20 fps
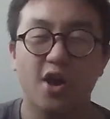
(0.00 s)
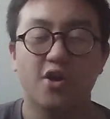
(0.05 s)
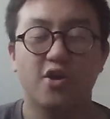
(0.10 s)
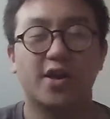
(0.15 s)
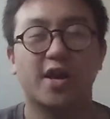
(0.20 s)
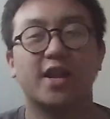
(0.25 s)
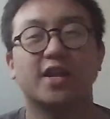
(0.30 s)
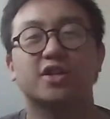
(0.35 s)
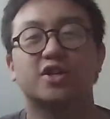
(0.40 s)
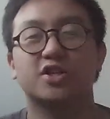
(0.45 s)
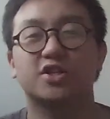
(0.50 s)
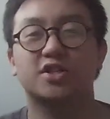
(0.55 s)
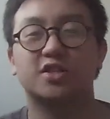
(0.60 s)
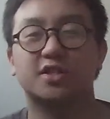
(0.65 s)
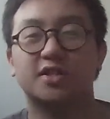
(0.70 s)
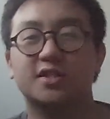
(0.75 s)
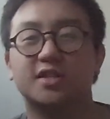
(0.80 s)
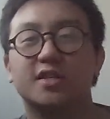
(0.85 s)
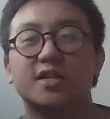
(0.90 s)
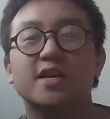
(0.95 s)
kind of
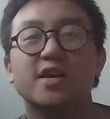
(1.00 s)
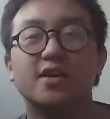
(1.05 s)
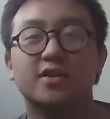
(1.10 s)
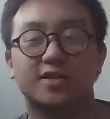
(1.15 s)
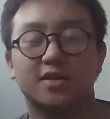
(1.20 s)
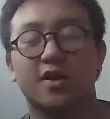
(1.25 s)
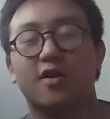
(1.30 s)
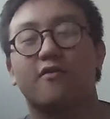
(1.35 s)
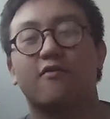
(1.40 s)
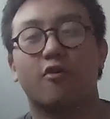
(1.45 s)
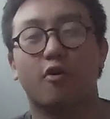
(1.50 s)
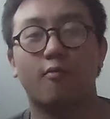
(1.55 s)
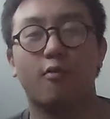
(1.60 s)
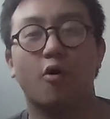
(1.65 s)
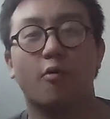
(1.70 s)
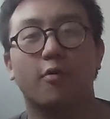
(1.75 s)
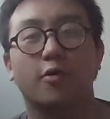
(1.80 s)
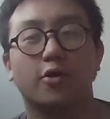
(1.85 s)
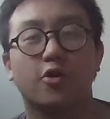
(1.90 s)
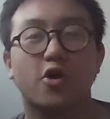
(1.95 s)
just see yourself for a
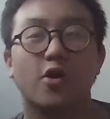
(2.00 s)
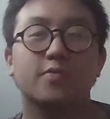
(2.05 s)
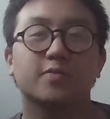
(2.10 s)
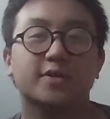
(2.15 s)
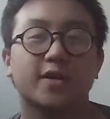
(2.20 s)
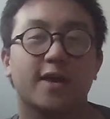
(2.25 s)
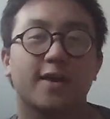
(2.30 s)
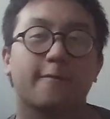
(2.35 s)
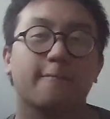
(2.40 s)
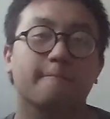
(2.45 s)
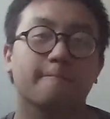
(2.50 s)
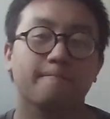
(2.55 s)
moment, you know what I'm saying?